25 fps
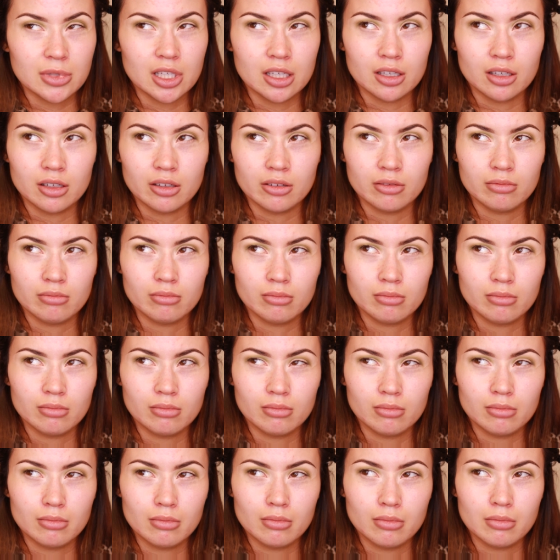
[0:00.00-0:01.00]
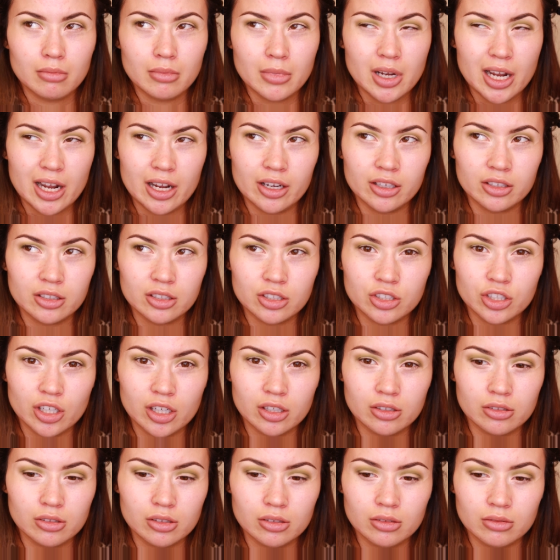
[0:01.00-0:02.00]
to add
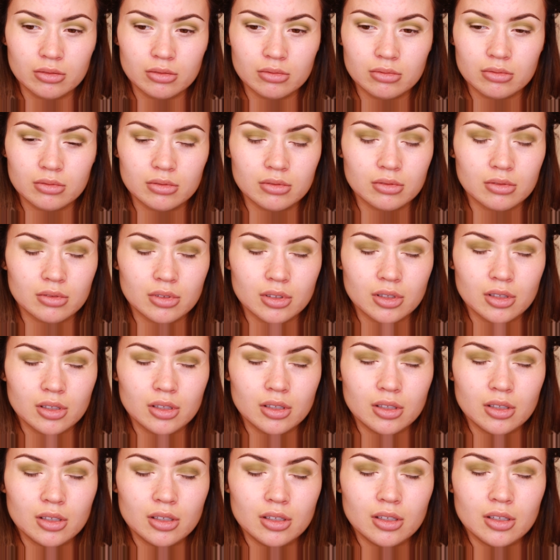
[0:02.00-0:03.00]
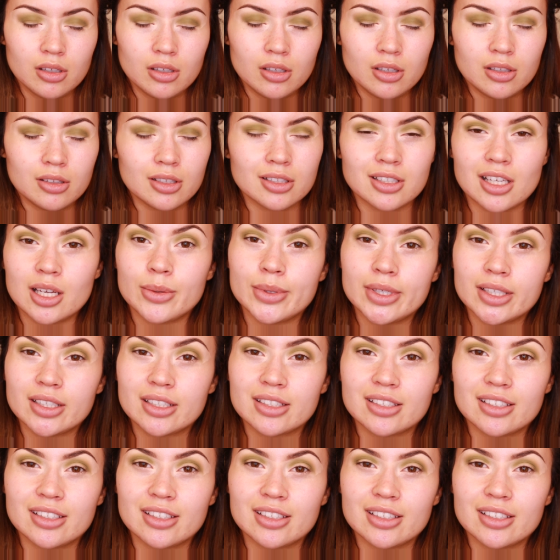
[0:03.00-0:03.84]
shadow. Does that make